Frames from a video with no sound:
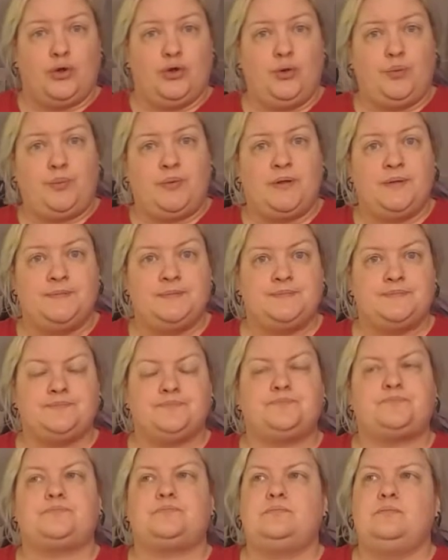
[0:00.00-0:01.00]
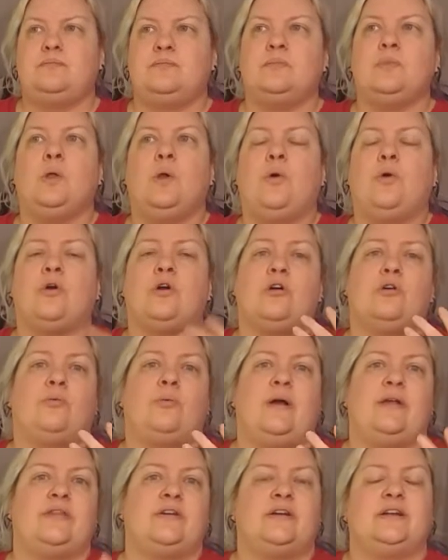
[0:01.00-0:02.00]
a group
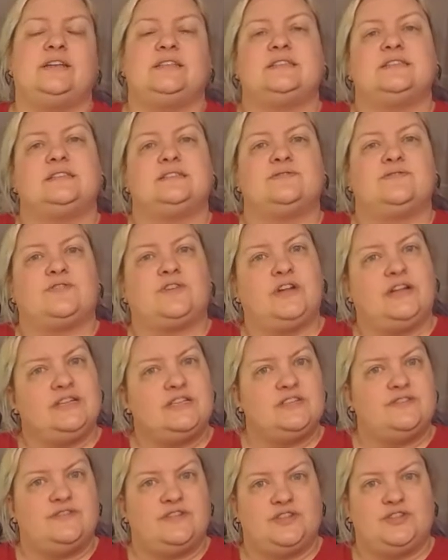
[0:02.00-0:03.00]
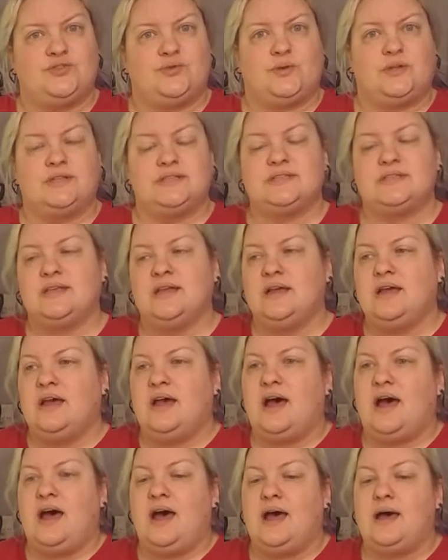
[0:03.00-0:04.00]
or whether it's for
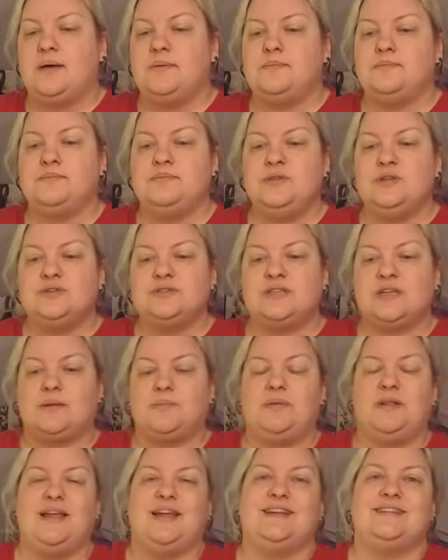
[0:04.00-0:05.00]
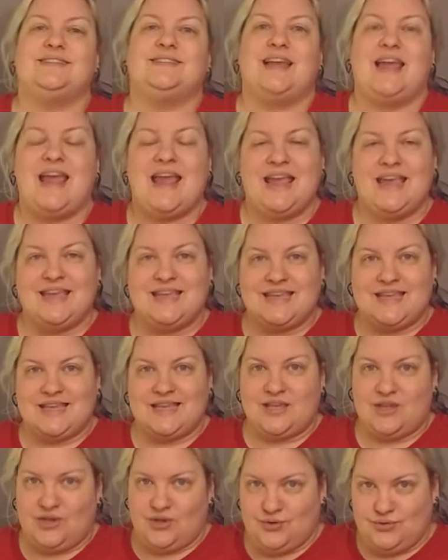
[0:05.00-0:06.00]
individuals. Music plays
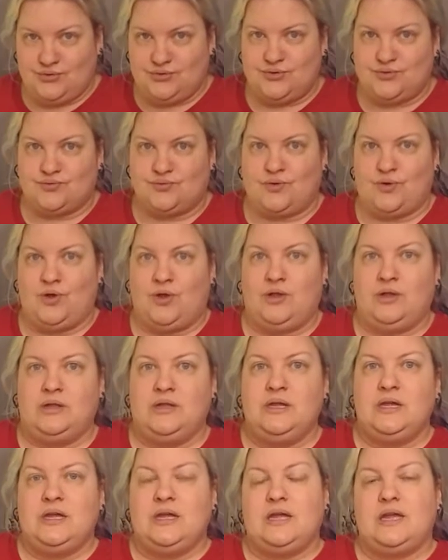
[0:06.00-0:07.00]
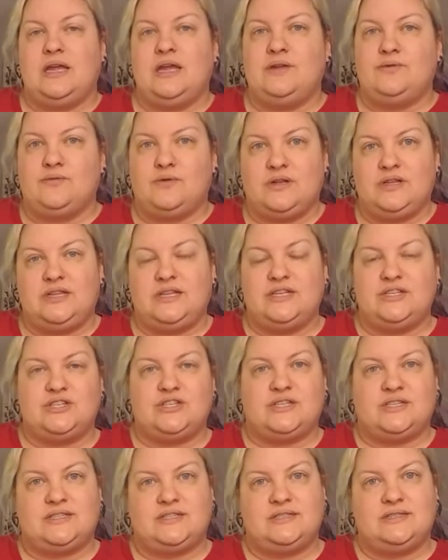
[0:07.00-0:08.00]
a huge role
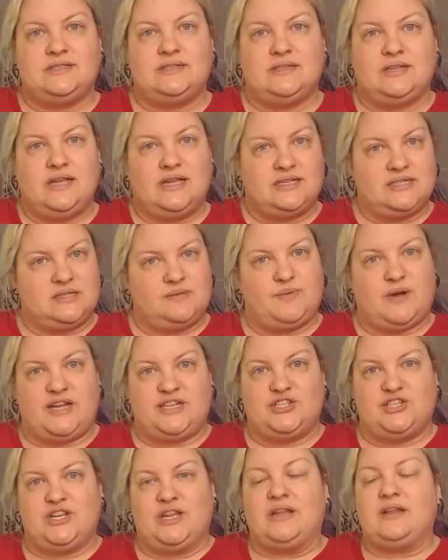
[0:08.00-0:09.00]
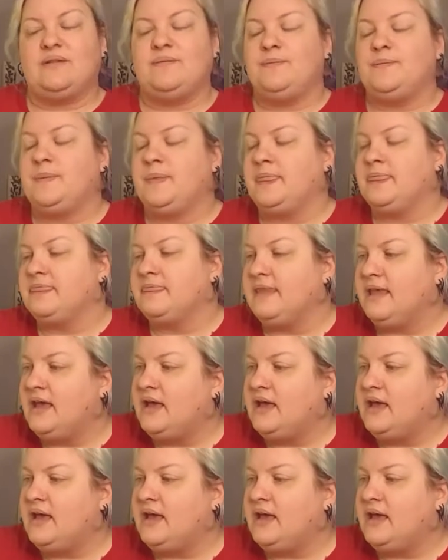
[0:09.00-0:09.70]
in religious expression.